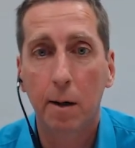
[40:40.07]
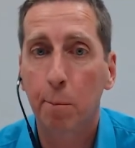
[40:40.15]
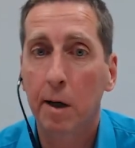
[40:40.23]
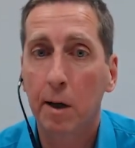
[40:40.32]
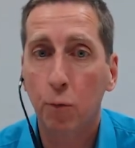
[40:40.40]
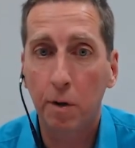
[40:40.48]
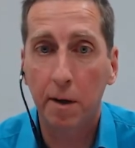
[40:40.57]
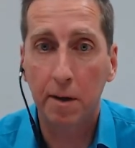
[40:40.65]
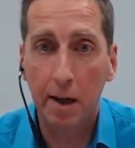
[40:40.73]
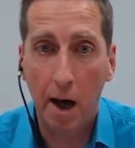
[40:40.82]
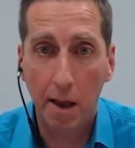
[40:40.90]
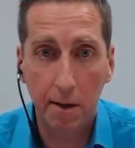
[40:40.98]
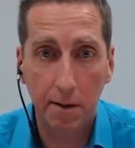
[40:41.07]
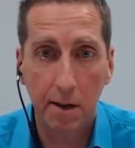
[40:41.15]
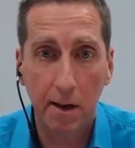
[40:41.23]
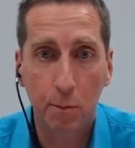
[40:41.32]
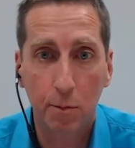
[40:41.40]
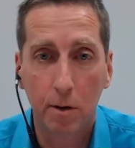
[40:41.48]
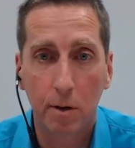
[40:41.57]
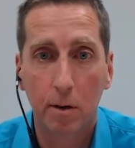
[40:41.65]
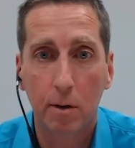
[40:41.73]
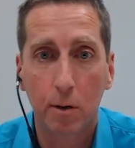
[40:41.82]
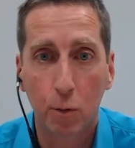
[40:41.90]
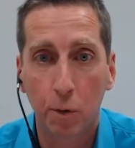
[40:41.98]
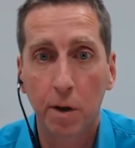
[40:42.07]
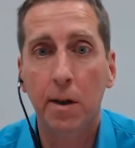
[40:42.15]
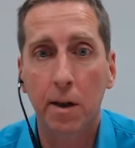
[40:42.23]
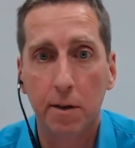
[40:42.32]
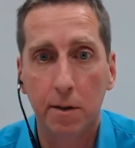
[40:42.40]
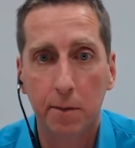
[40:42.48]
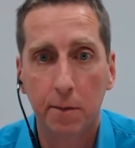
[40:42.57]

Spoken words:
But with the other team, we did.